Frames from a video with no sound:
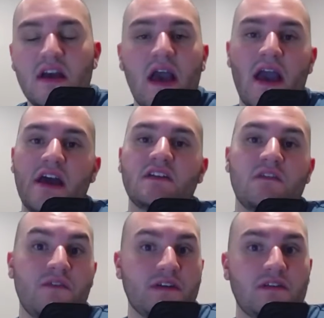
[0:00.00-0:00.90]
and
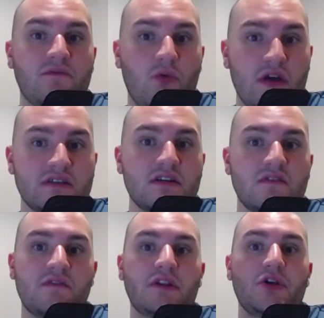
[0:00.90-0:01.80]
effective ways
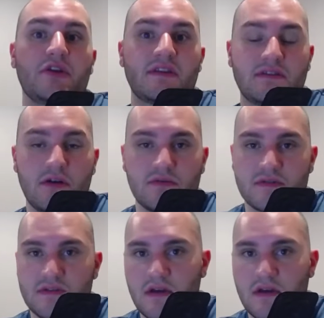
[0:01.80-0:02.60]
for learning the tones.